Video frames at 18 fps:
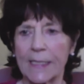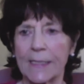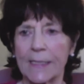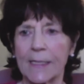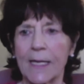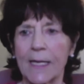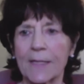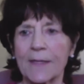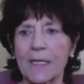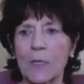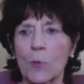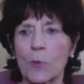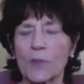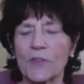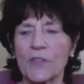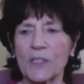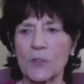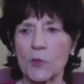And I think
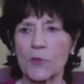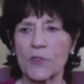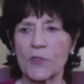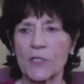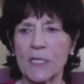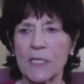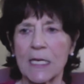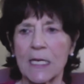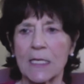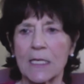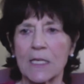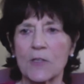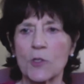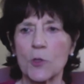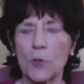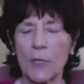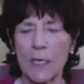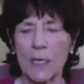what's interesting, and
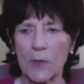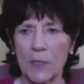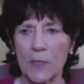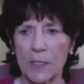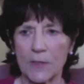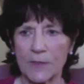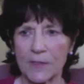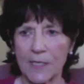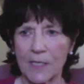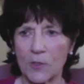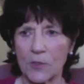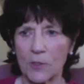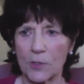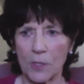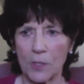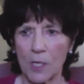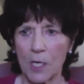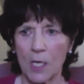in your area,
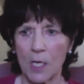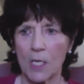Senator